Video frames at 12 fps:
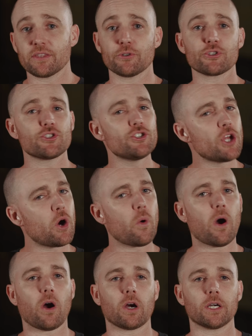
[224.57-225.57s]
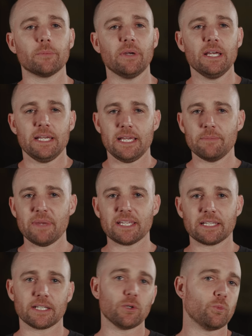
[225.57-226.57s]
there's no harm in
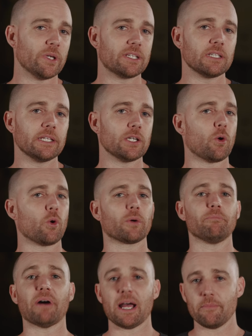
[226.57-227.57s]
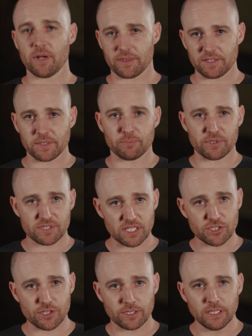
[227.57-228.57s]
making it a weekly or bi-monthly
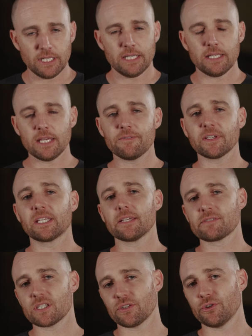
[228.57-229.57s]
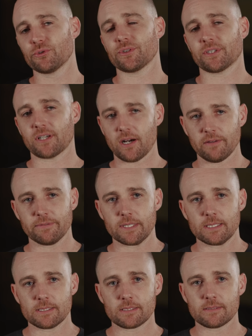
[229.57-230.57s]
procedure if it gives the user
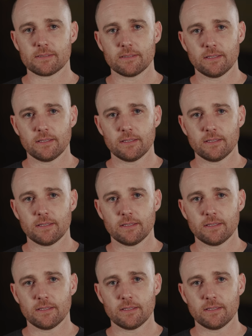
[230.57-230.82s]
confidence.